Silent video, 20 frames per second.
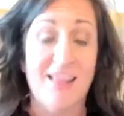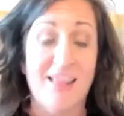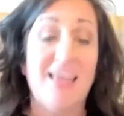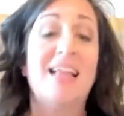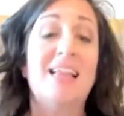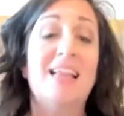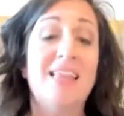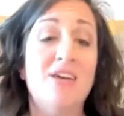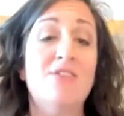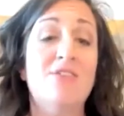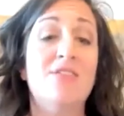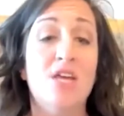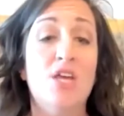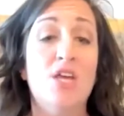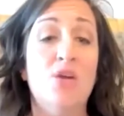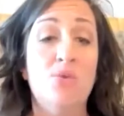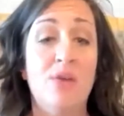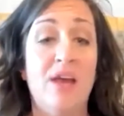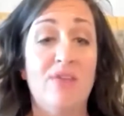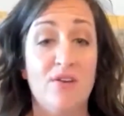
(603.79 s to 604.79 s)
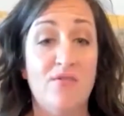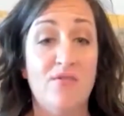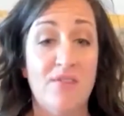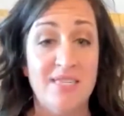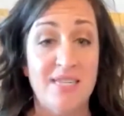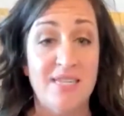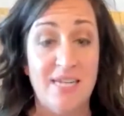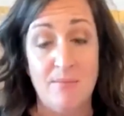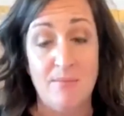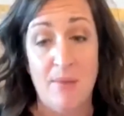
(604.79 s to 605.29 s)
Like clearly you've never
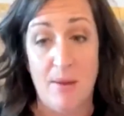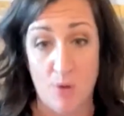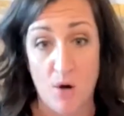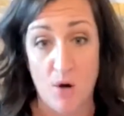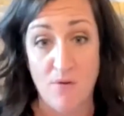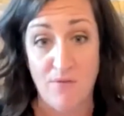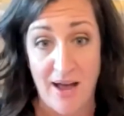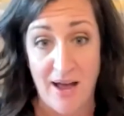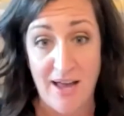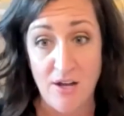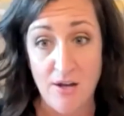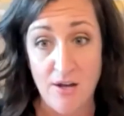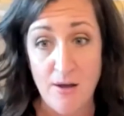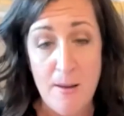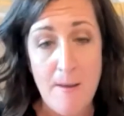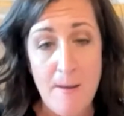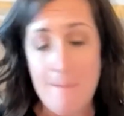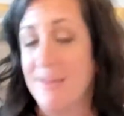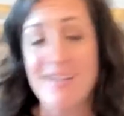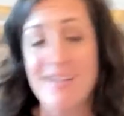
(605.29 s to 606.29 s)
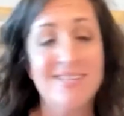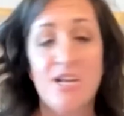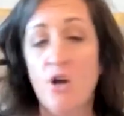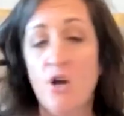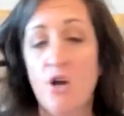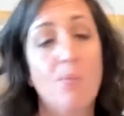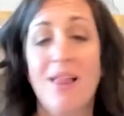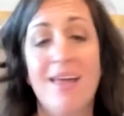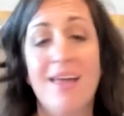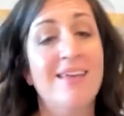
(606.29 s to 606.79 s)
visited my profile because I
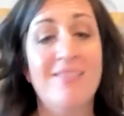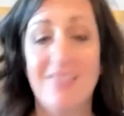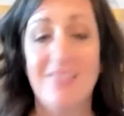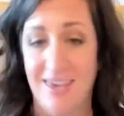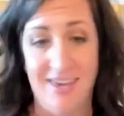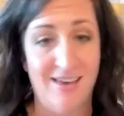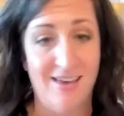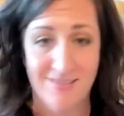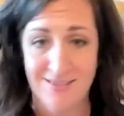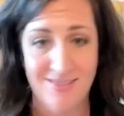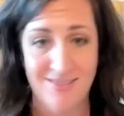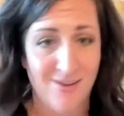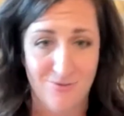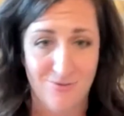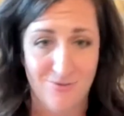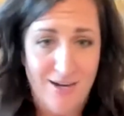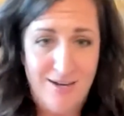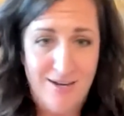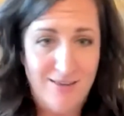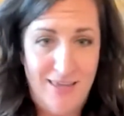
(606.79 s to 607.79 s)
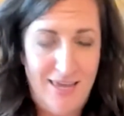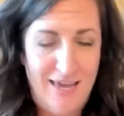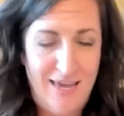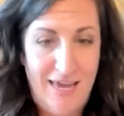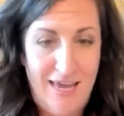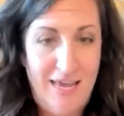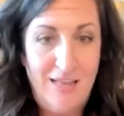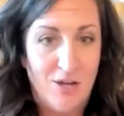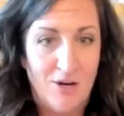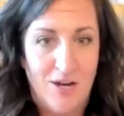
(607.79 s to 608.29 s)
don't play in the
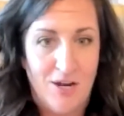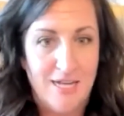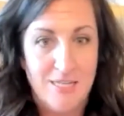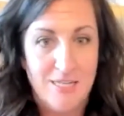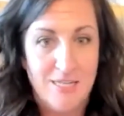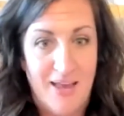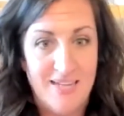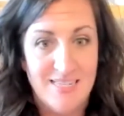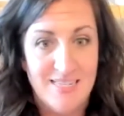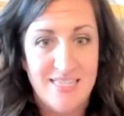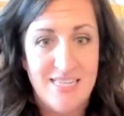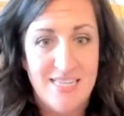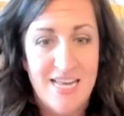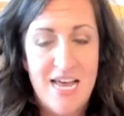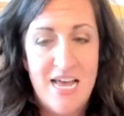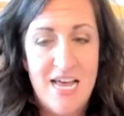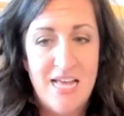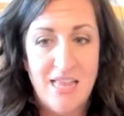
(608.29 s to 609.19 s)
e-learning space.